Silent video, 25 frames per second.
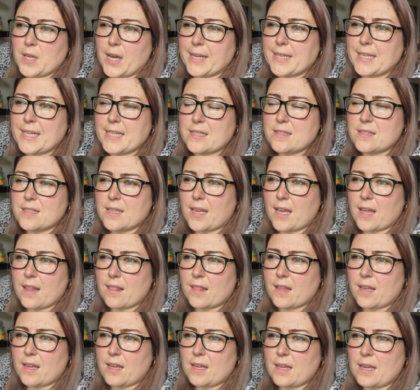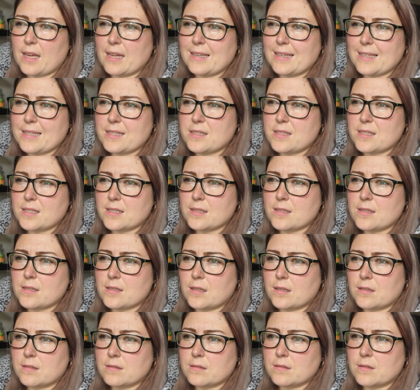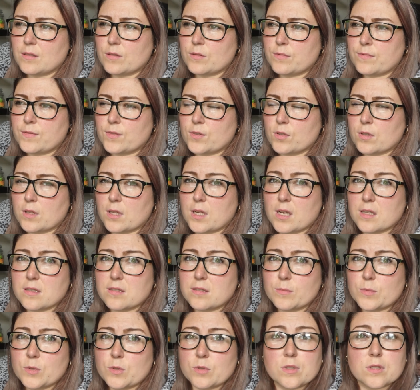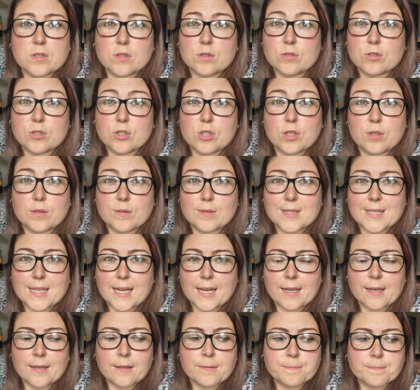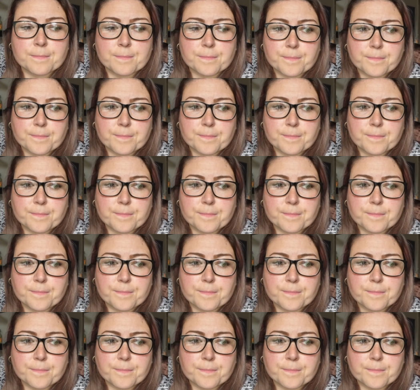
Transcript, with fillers: I need to get the listings done for the custom orders on Tuesday.